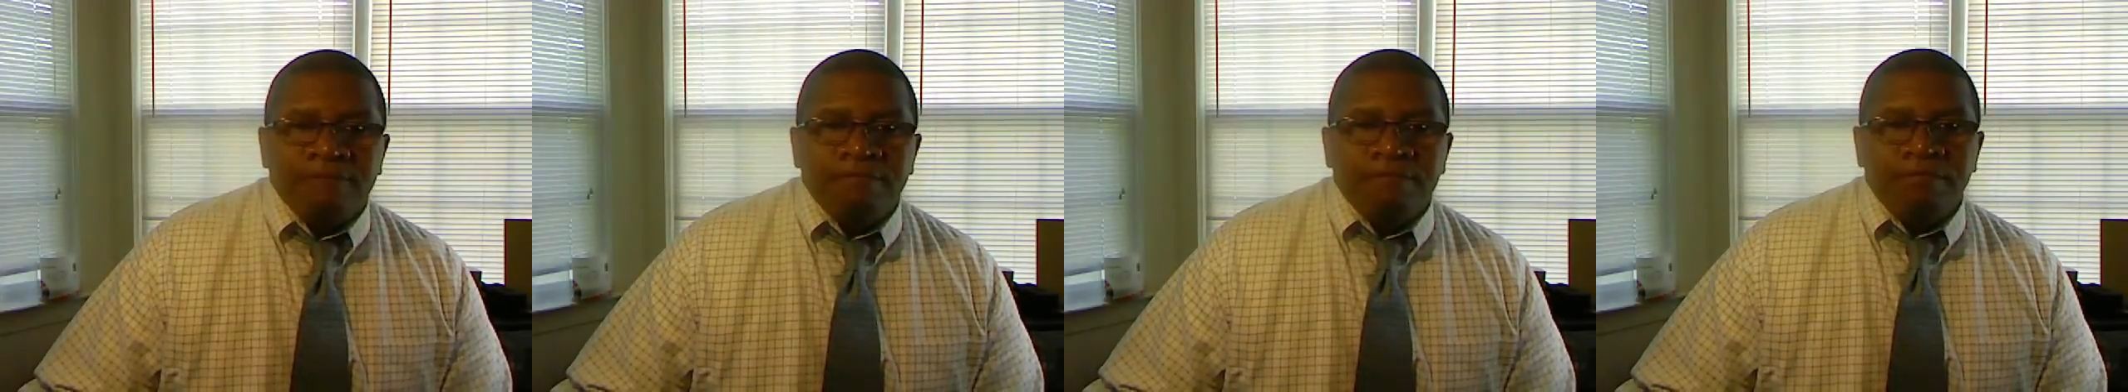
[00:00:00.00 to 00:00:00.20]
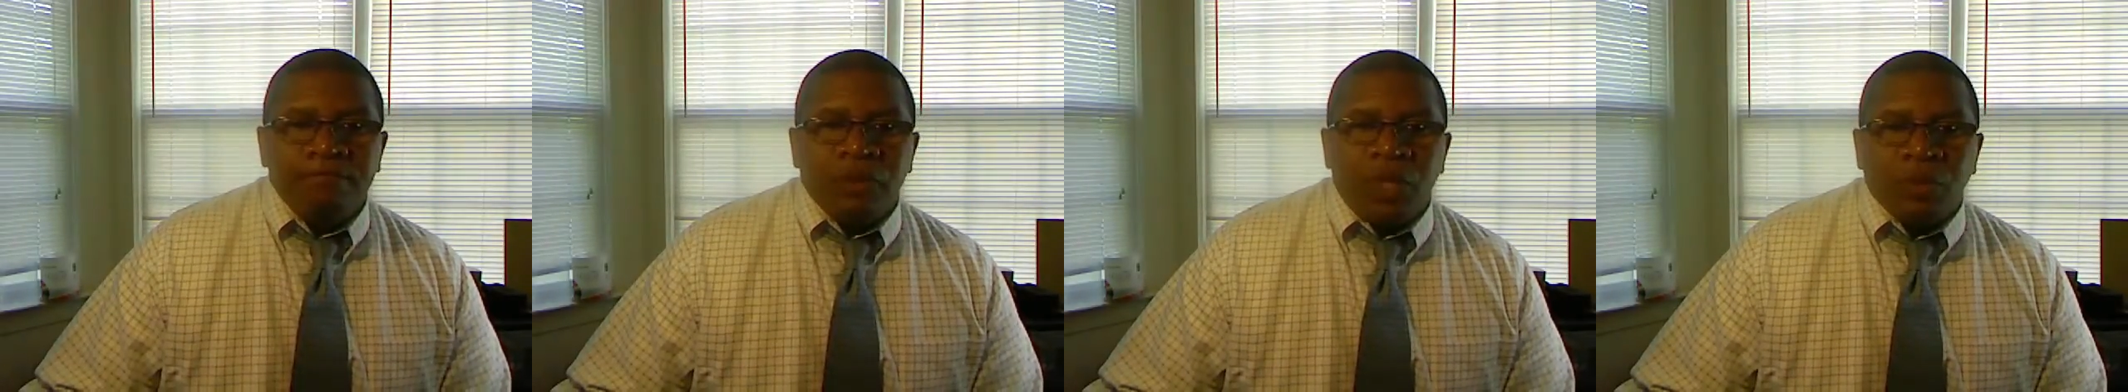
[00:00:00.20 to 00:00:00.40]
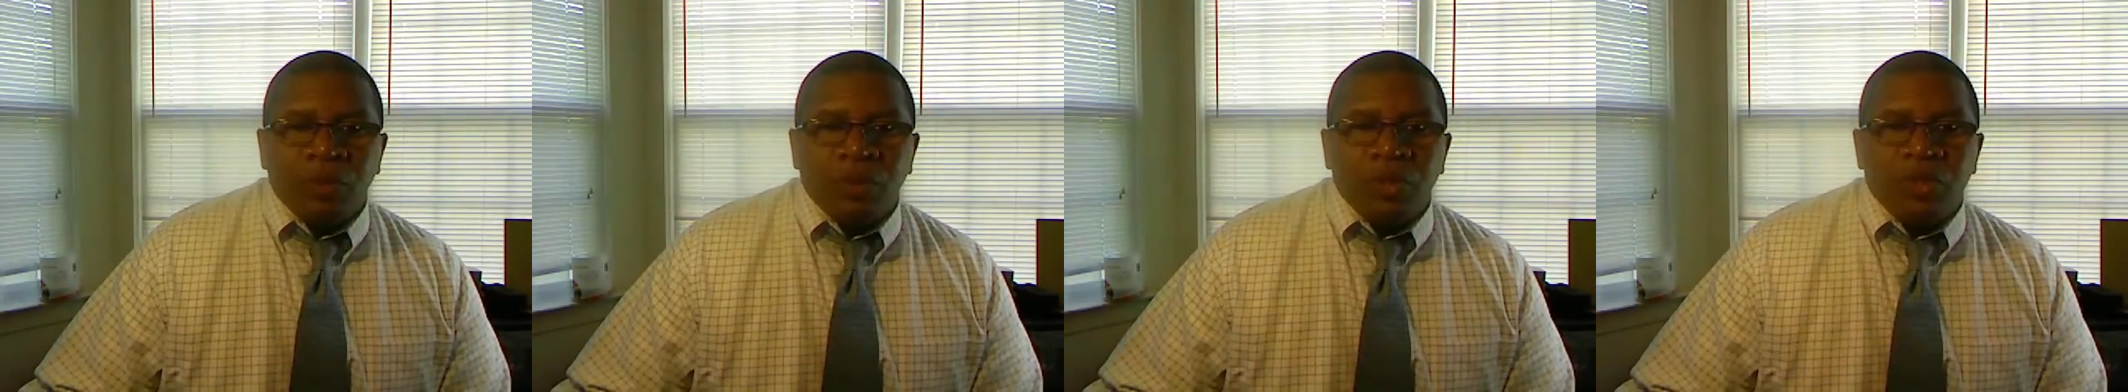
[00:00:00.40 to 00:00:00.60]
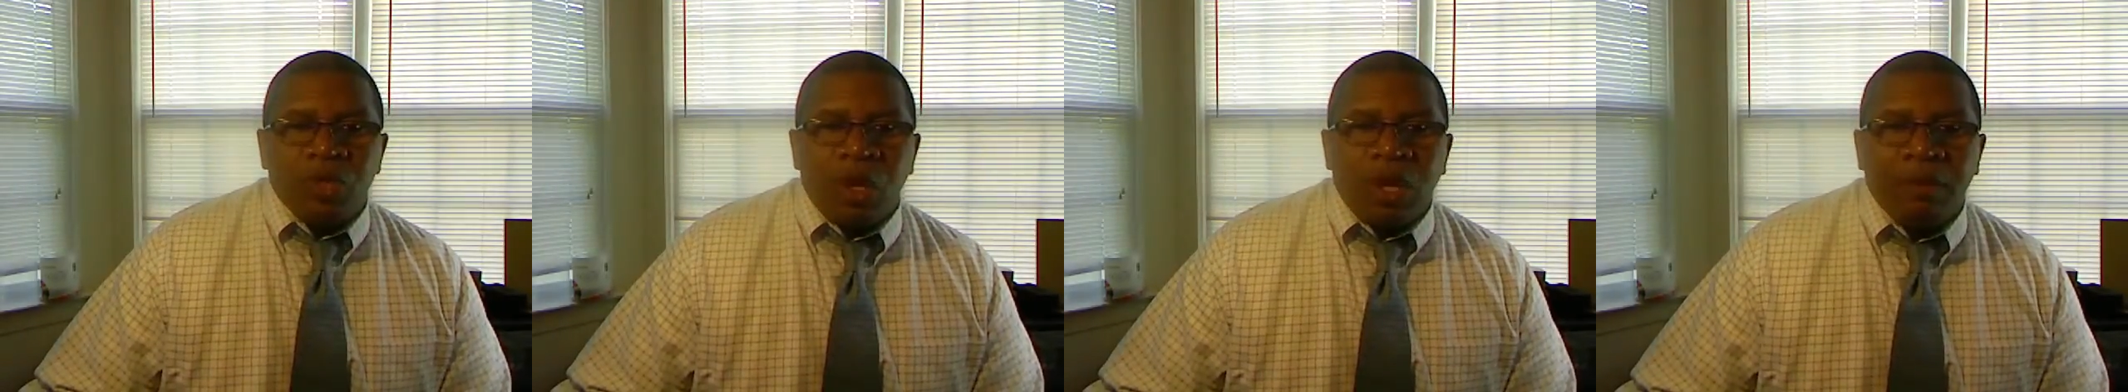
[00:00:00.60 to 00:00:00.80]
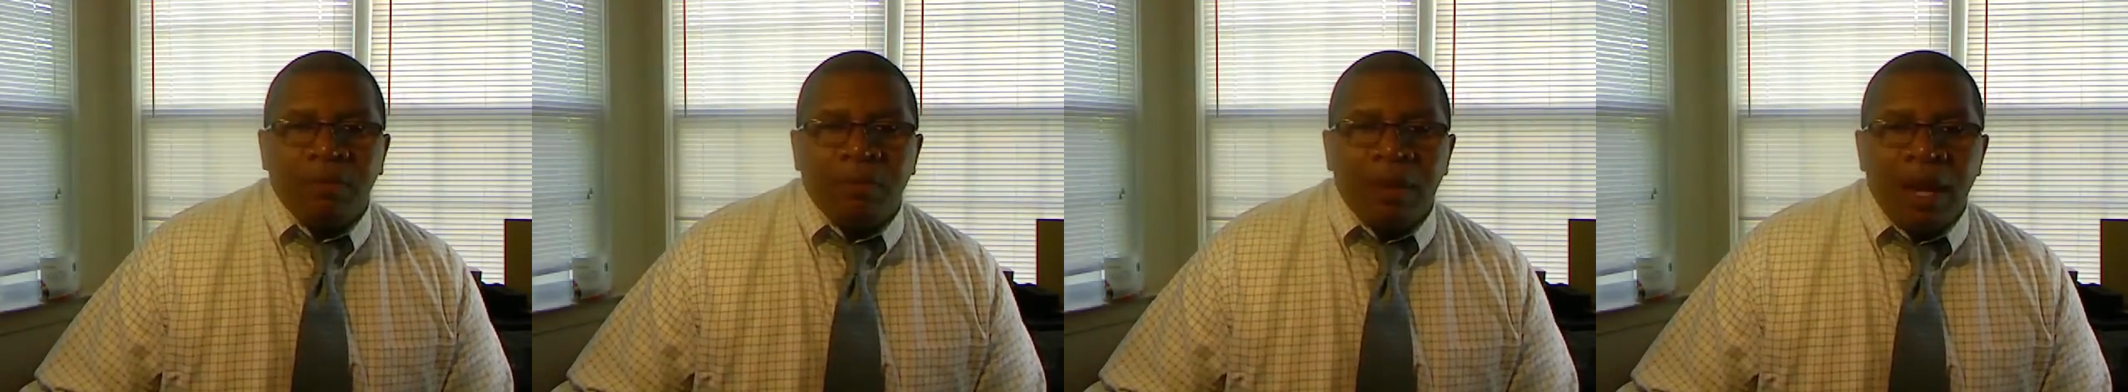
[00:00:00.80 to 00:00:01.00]
I want to
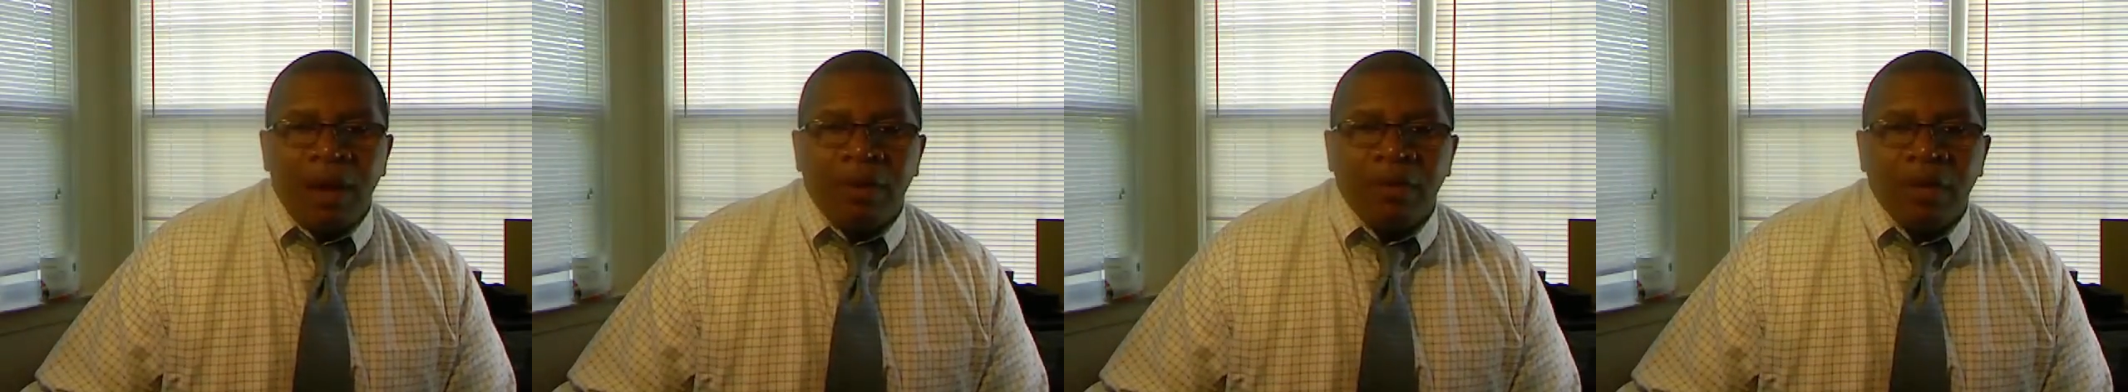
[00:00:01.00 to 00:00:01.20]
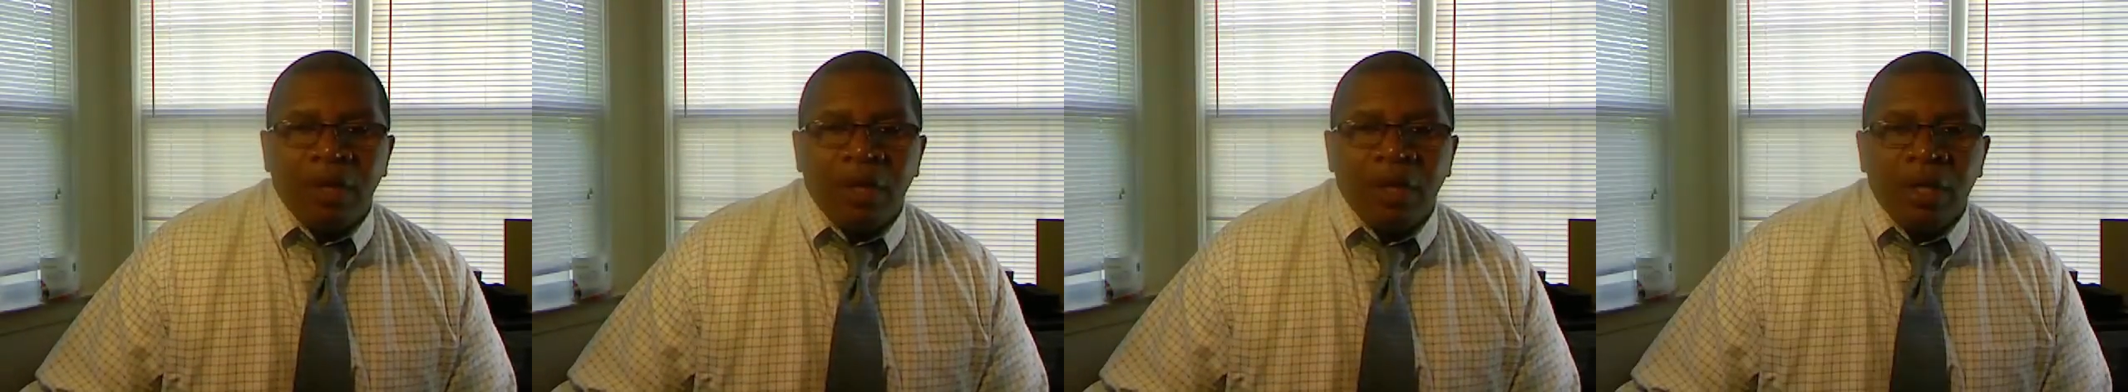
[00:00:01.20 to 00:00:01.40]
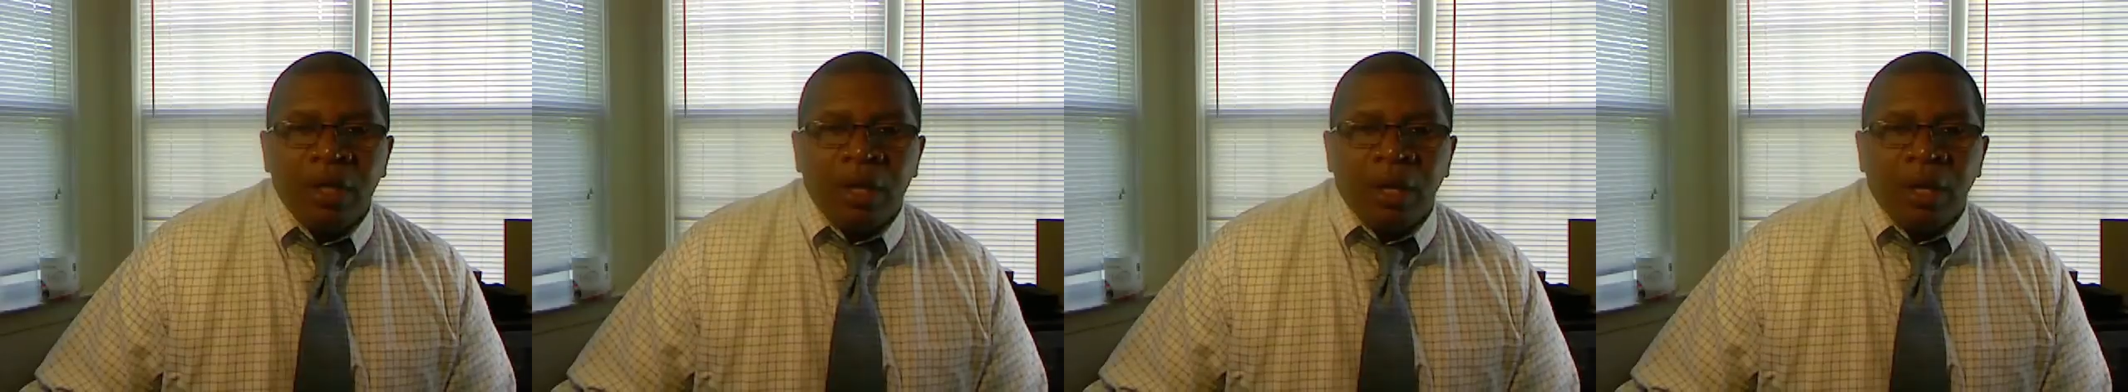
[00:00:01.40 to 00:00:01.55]
talk about